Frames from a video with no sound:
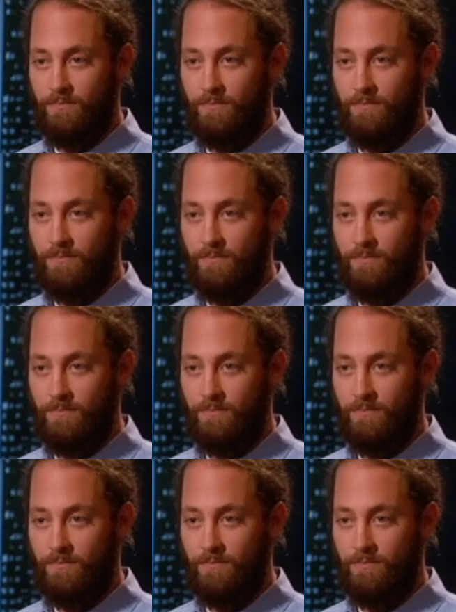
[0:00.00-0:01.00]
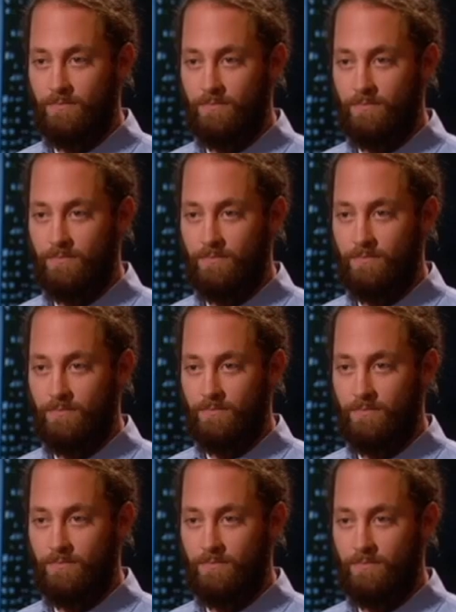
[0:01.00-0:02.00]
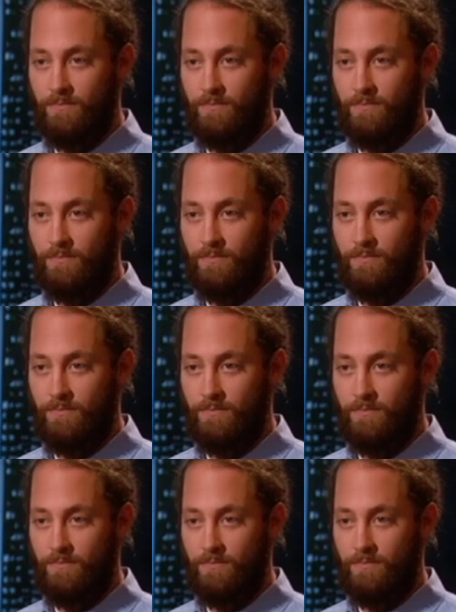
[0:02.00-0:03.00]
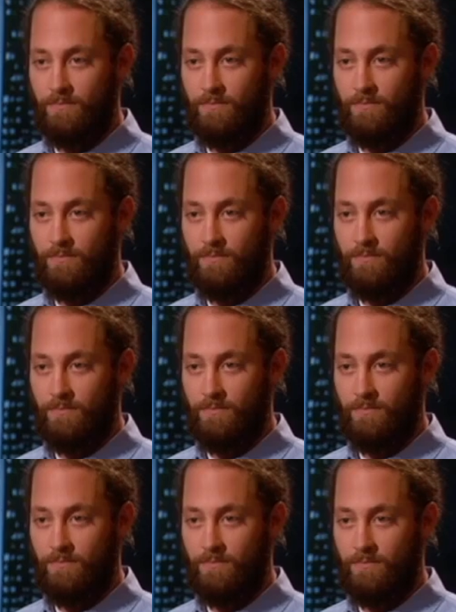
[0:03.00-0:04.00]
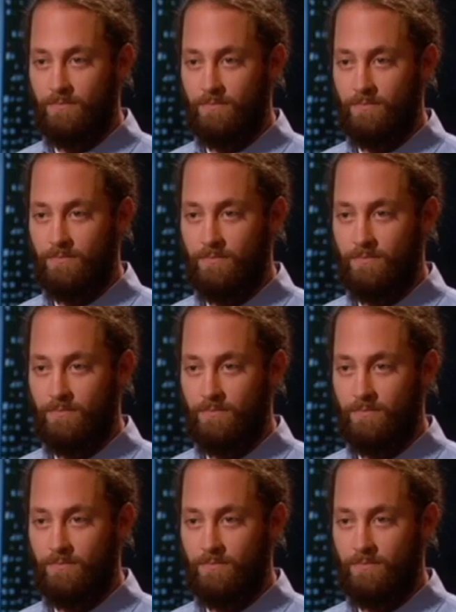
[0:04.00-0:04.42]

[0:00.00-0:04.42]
The person shown says nothing.